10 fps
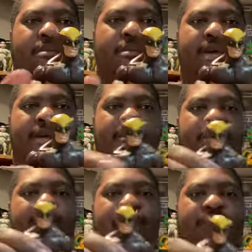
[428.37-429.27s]
Bam,
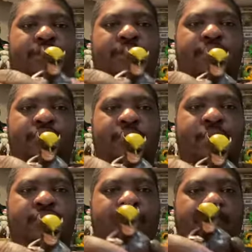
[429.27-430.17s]

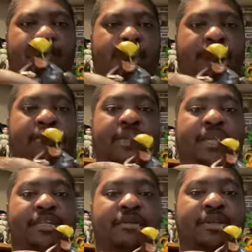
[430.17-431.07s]
bam. That's
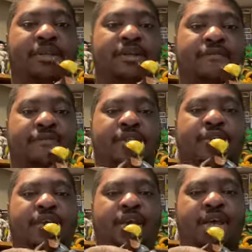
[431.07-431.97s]
something different.
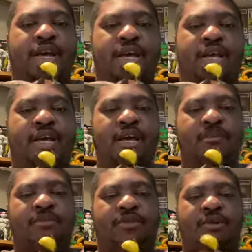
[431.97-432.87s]
He
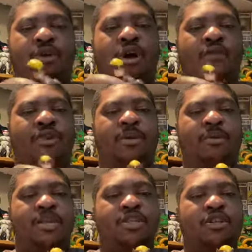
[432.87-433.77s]
comes already with
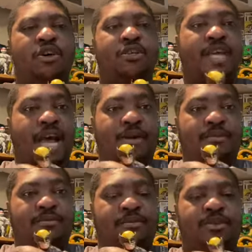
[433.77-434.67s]
his claws out,
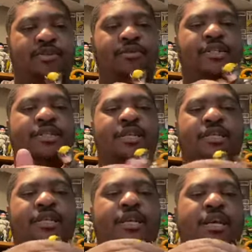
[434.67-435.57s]

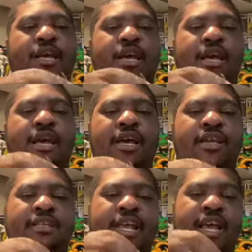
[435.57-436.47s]
360.
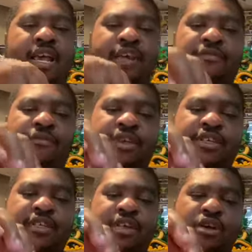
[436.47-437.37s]
His hand
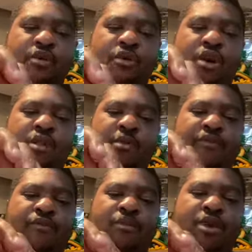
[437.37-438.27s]
wrist can go all the way
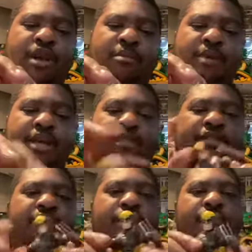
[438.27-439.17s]
forward up like
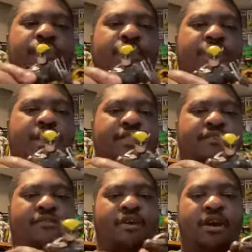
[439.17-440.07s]
so, as
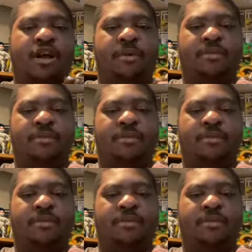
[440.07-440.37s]
far up.